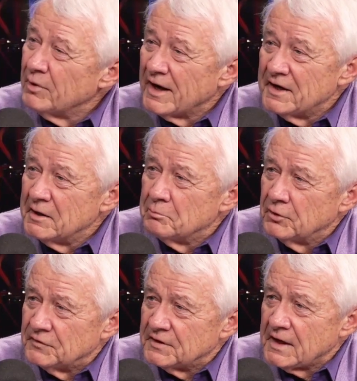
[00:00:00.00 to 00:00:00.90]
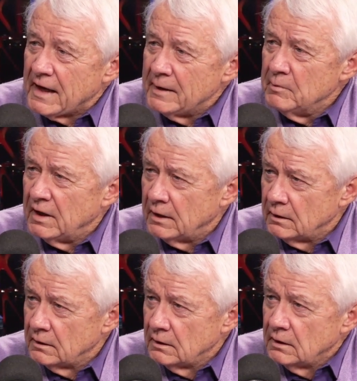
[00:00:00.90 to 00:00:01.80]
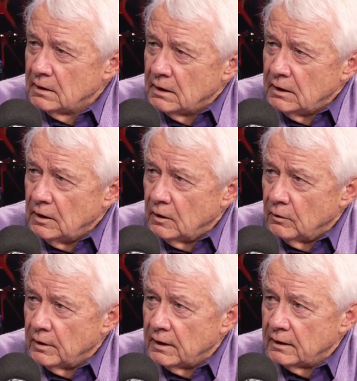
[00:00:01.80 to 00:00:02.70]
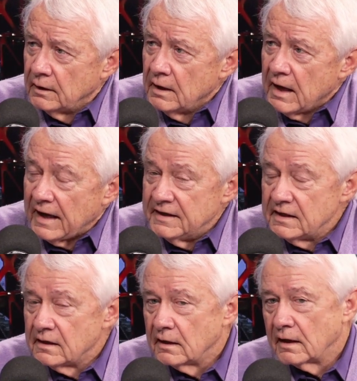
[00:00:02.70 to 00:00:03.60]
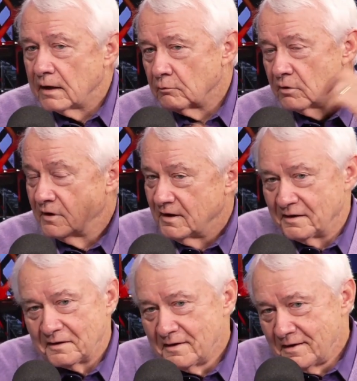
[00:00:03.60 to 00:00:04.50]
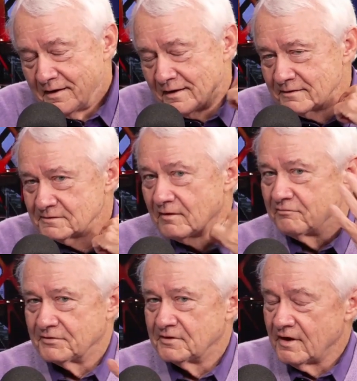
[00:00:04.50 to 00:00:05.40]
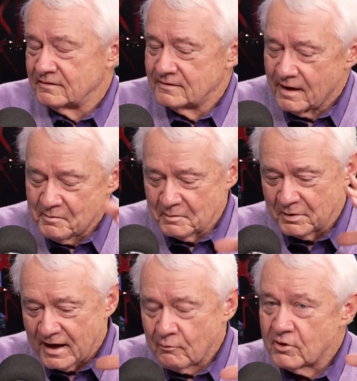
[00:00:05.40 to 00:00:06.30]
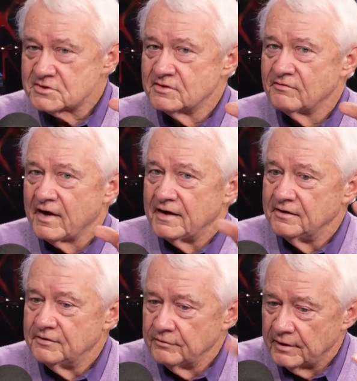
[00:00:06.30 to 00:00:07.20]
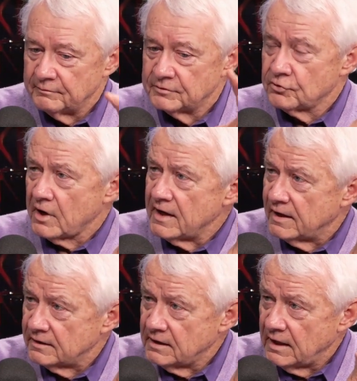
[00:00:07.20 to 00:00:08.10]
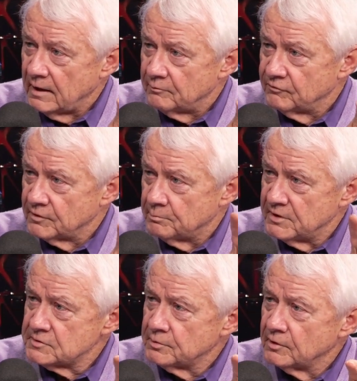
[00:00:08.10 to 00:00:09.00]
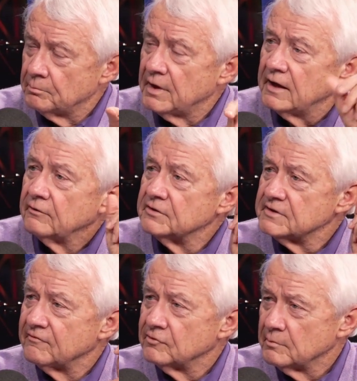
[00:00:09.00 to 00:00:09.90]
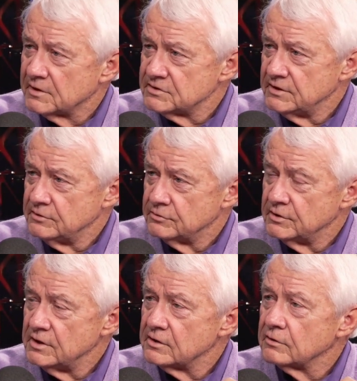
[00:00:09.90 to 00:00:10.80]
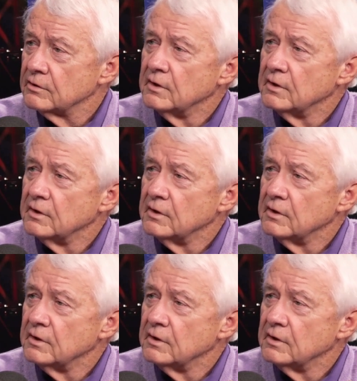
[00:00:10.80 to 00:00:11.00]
But I didn't put the time in, I did, it's off the topic, but I was invited to a tryout camp for the Pittsburgh Pirates after my senior year.